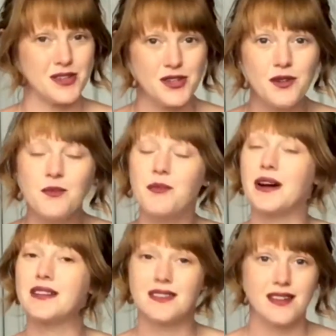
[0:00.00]
do,
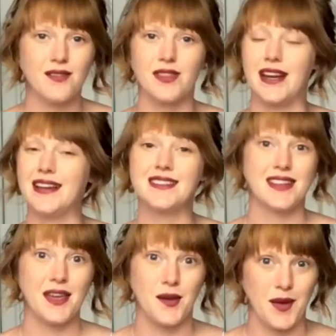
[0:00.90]
but nevertheless,
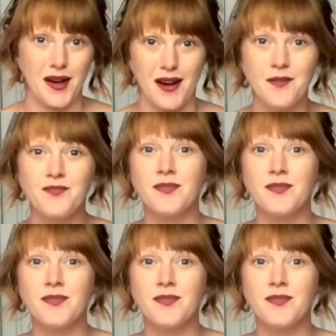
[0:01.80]
here we are.